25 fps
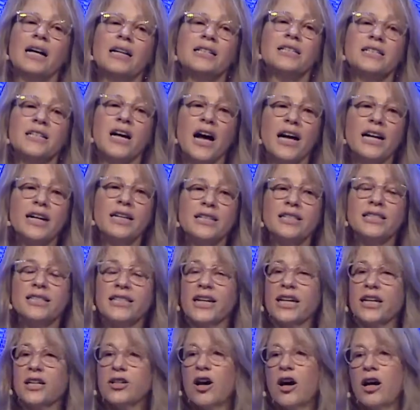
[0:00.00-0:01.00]
science,
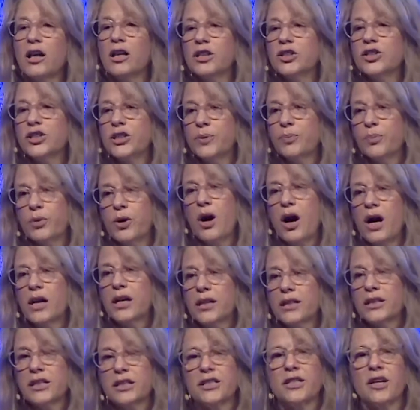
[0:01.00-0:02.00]
technology, and
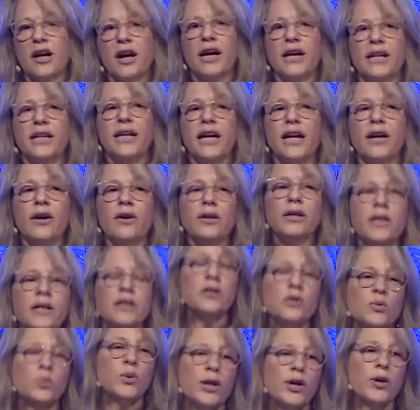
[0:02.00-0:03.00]
product design,
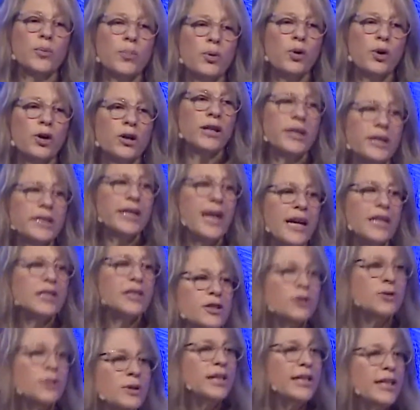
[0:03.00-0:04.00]
areas where Portland has
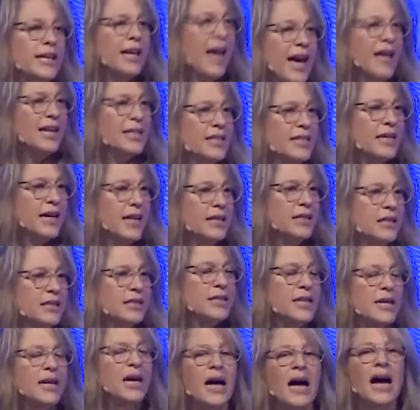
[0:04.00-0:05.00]
unique
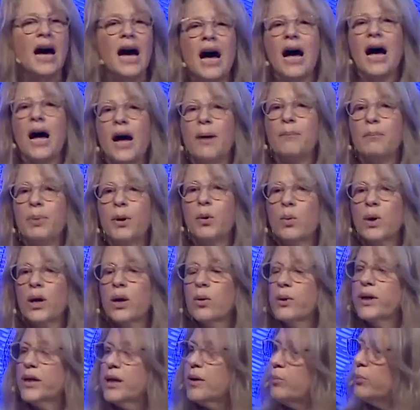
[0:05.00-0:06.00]
assets, but where
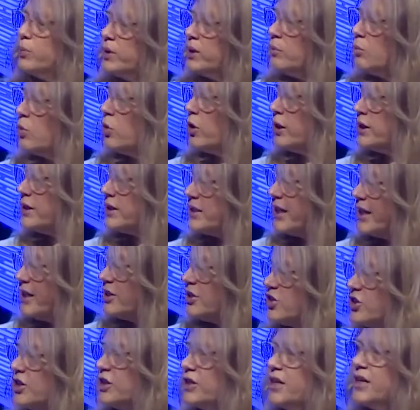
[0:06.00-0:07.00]
we can bring more
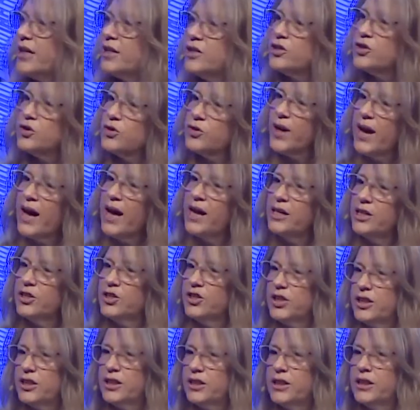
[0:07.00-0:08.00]
intention and
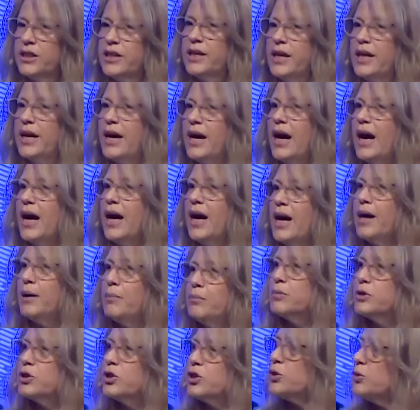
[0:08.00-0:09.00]
strategy
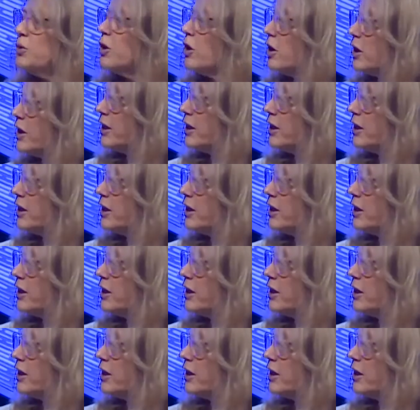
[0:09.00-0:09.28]
to our